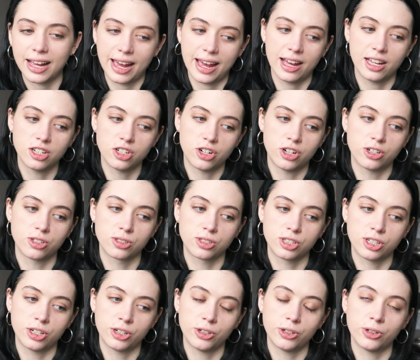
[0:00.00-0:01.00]
and
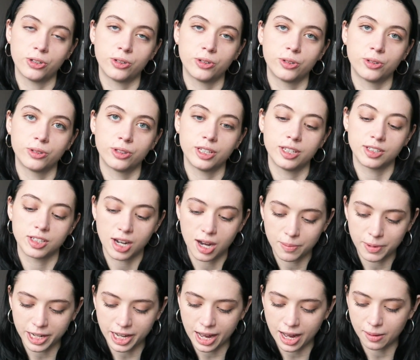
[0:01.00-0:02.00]
also The
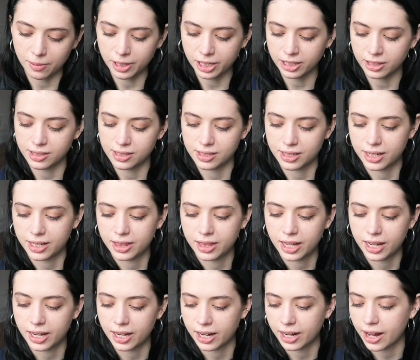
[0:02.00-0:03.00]
Atomic Habits, and
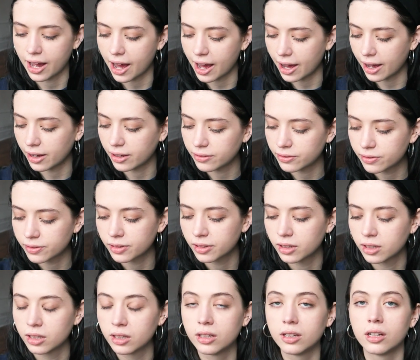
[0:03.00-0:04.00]
then I have
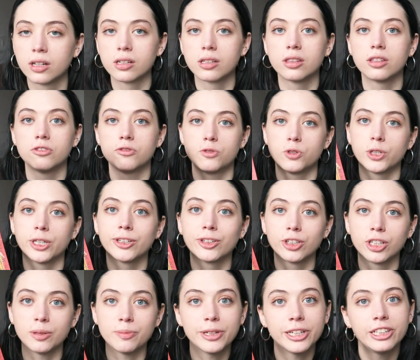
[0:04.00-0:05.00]
The 4
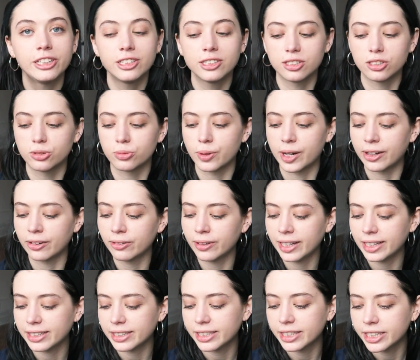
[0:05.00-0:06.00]
Agreements as well
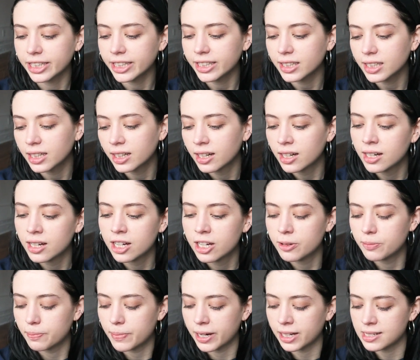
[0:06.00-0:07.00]
right here.
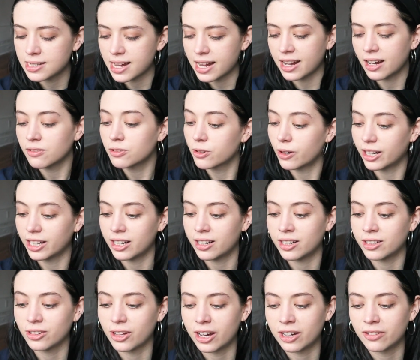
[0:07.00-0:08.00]
But I have
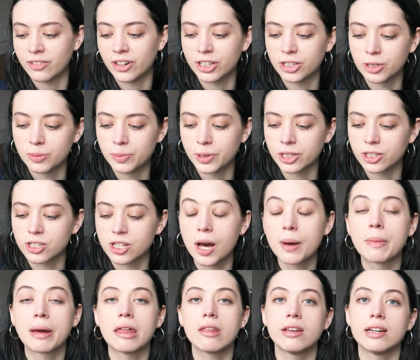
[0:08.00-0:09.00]
quite a lot of other books
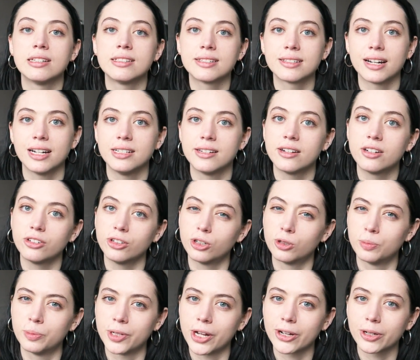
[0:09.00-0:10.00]
on my list. I did a
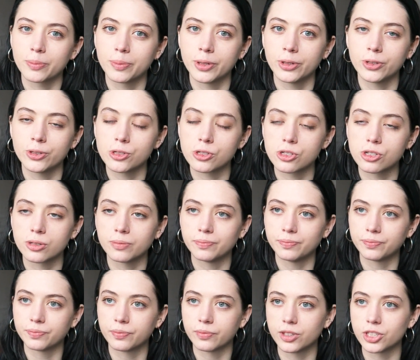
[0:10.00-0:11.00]
little blog post,
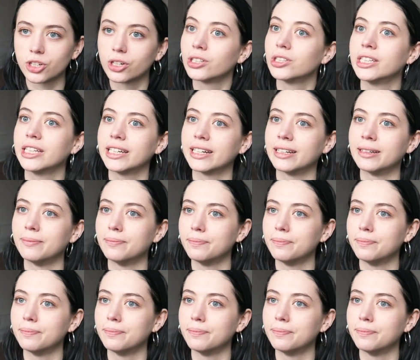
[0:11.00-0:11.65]
so I'll link it.